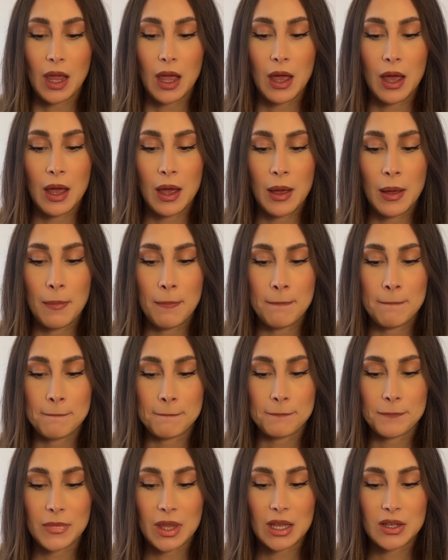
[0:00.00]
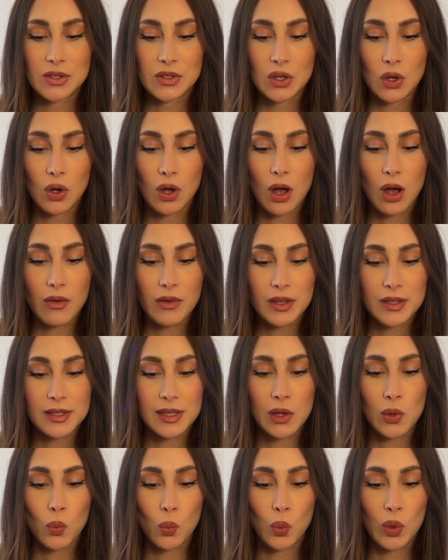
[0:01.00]
So
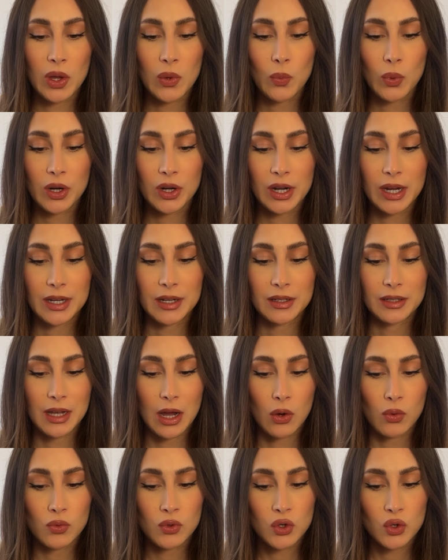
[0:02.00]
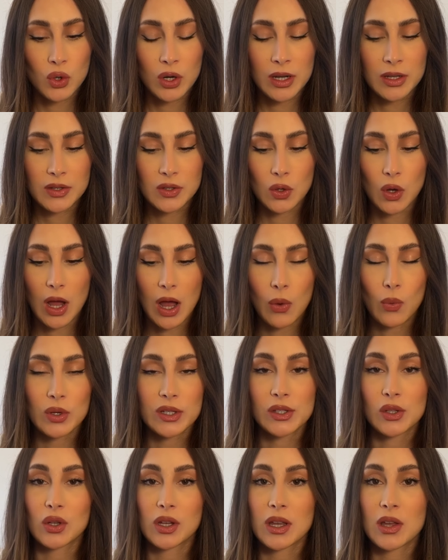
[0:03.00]
obviously we were in a downtrend, so I
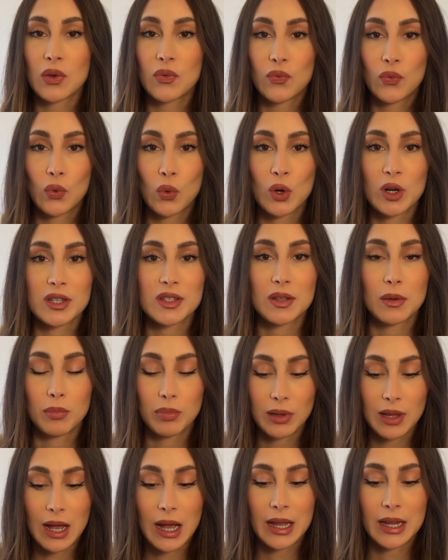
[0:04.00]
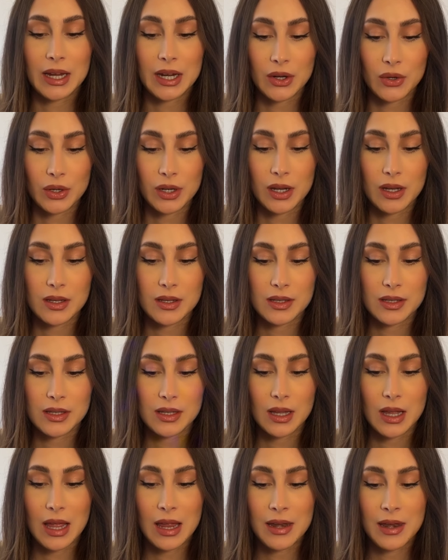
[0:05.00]
was looking for supply
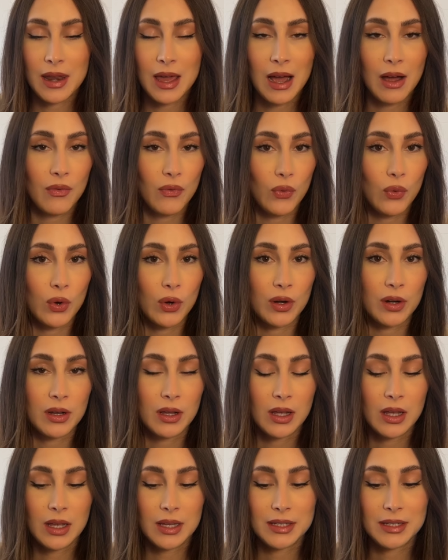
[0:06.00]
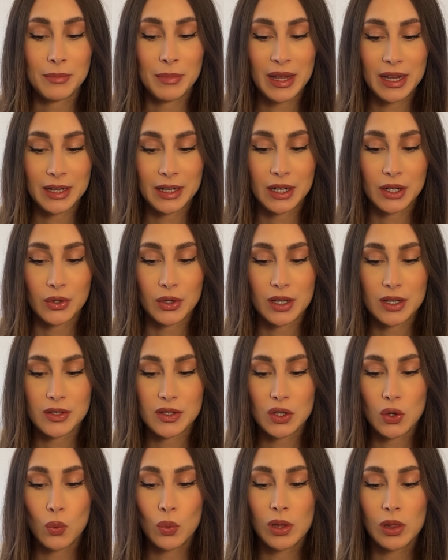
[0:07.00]
areas and not for demand
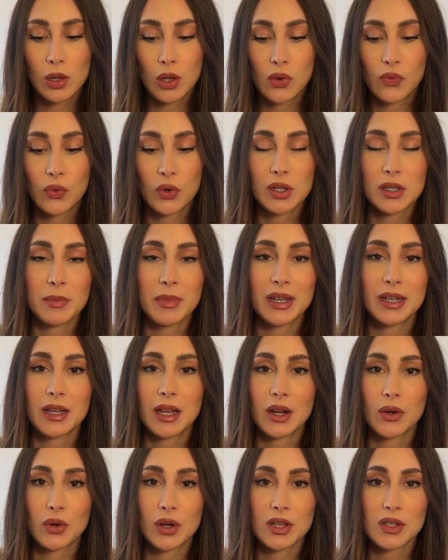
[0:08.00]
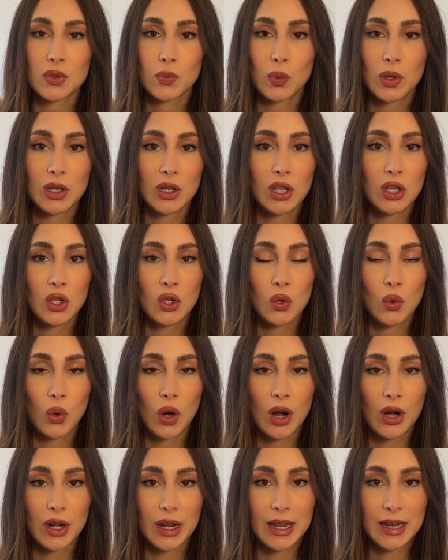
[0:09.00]
areas. You will look for demand areas when you
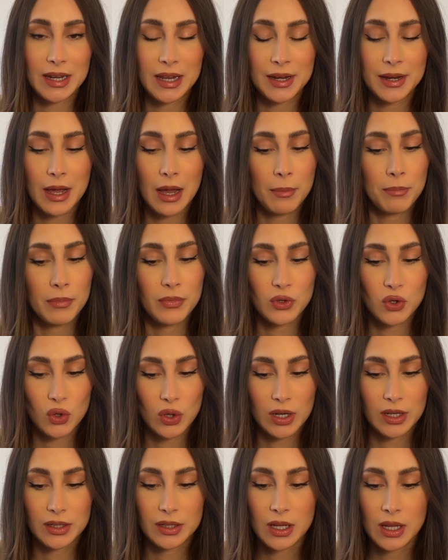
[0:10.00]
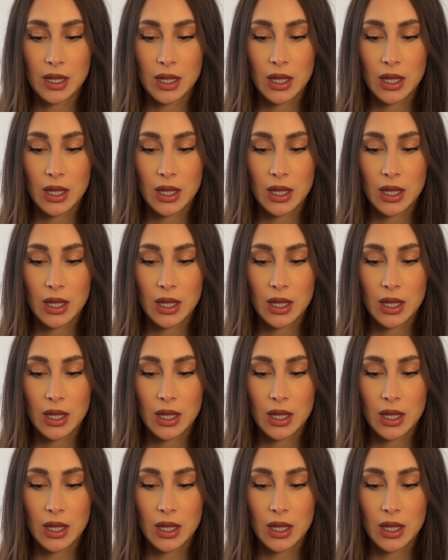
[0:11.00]
are in an uptrend.